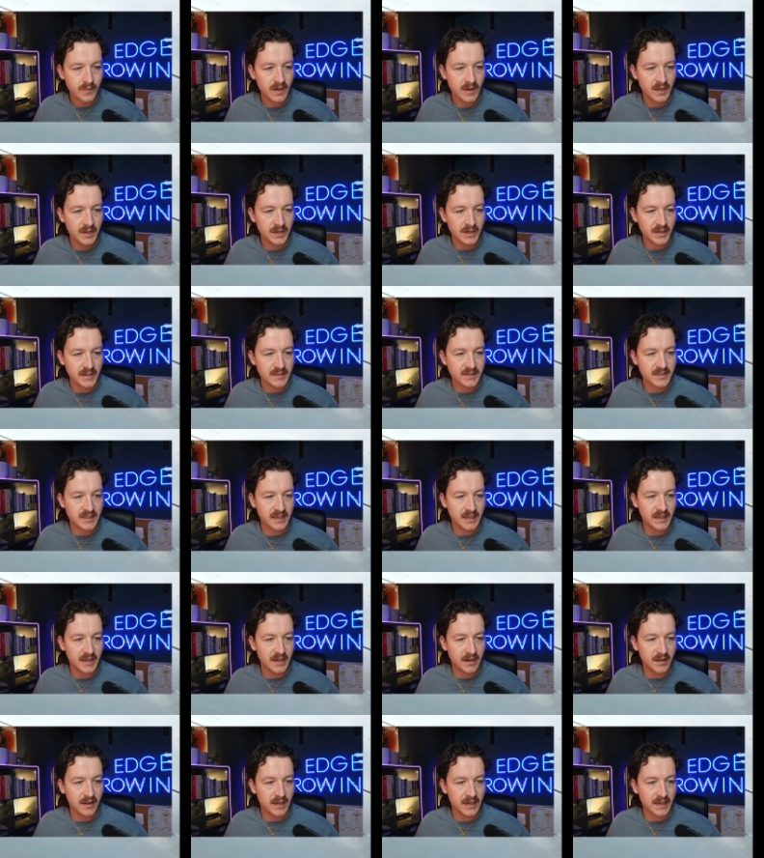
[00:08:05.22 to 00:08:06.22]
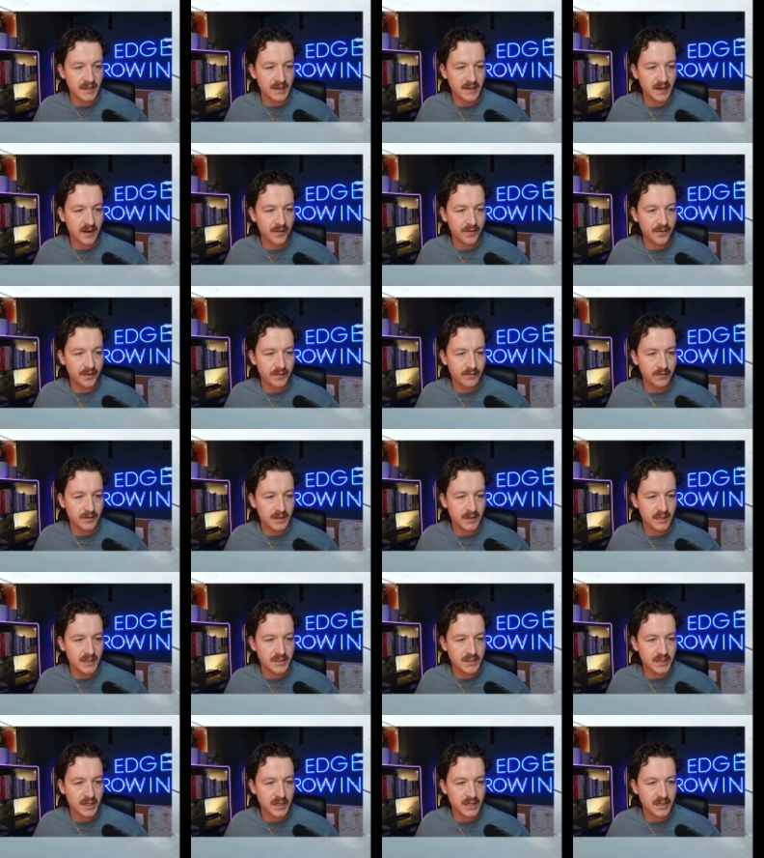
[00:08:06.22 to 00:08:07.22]
you can see here, like nothing really
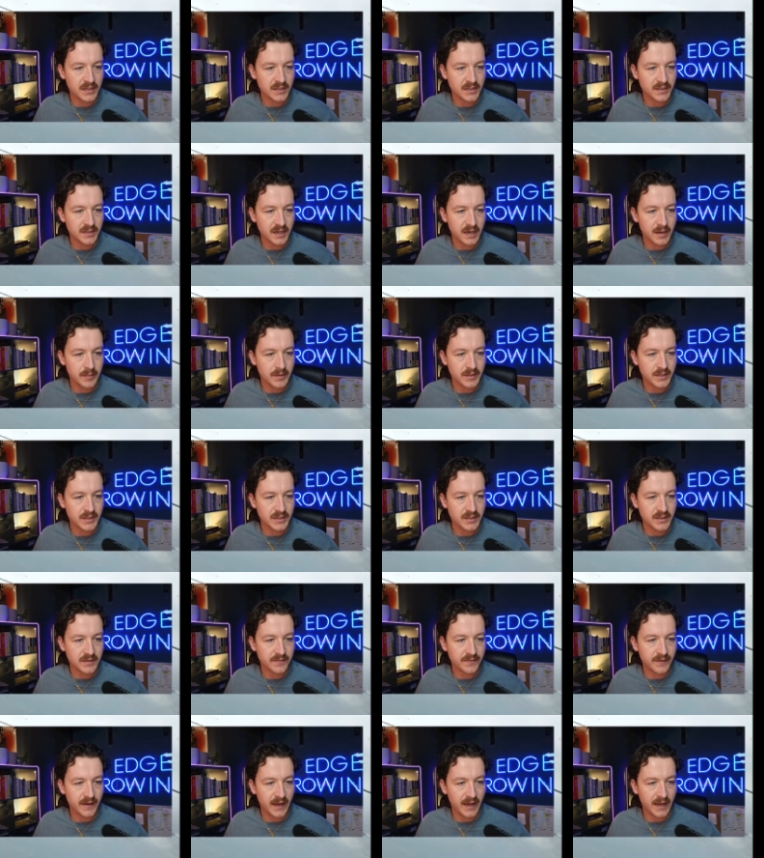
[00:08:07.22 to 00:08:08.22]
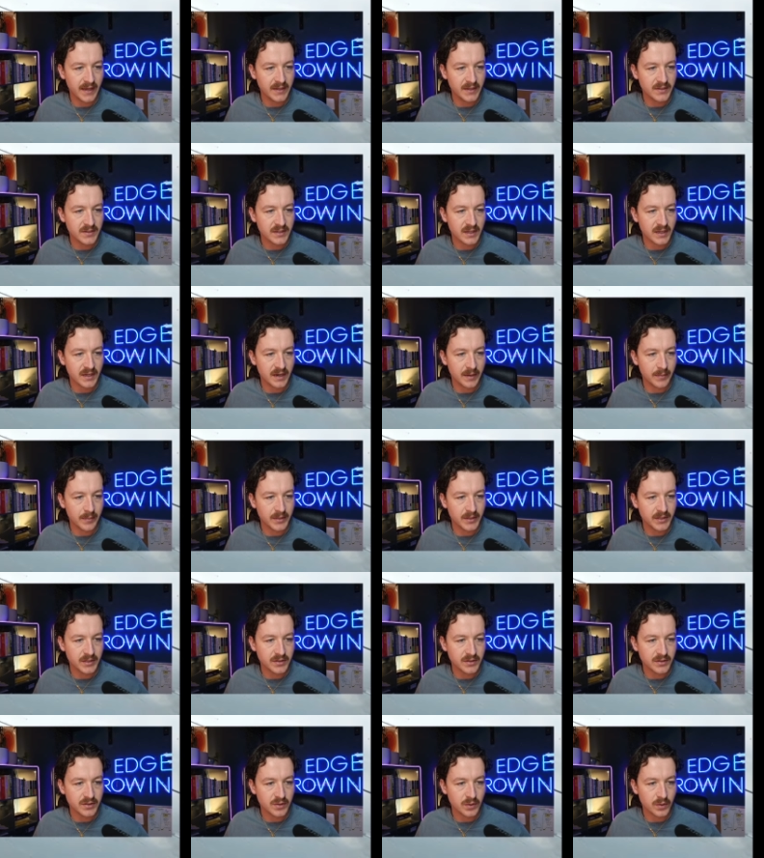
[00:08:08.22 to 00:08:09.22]
changes in Imogen's face, in
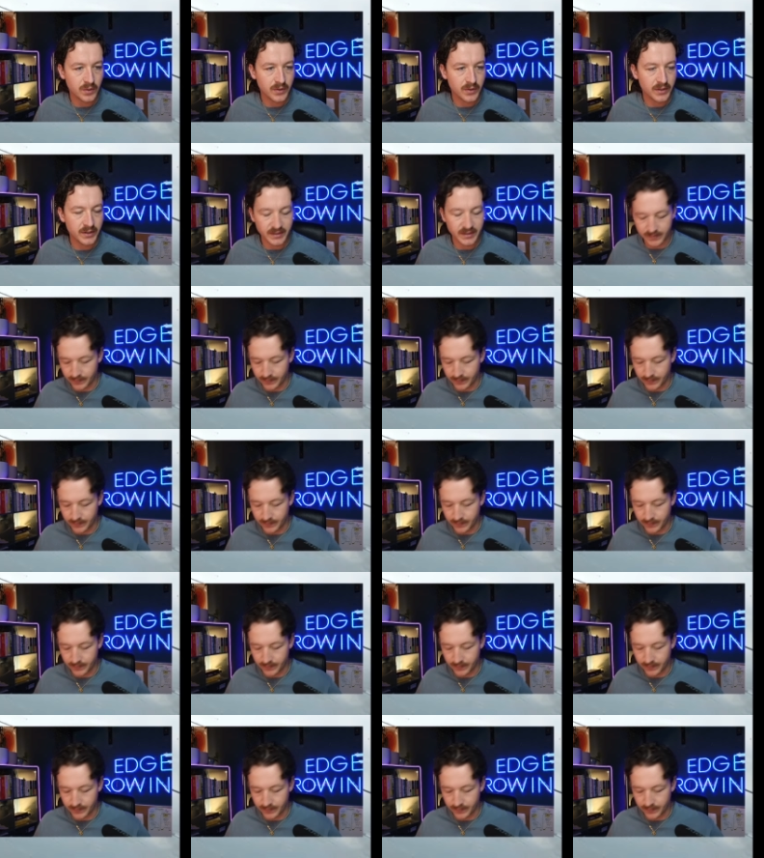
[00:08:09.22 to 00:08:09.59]
Imogen's shoulders.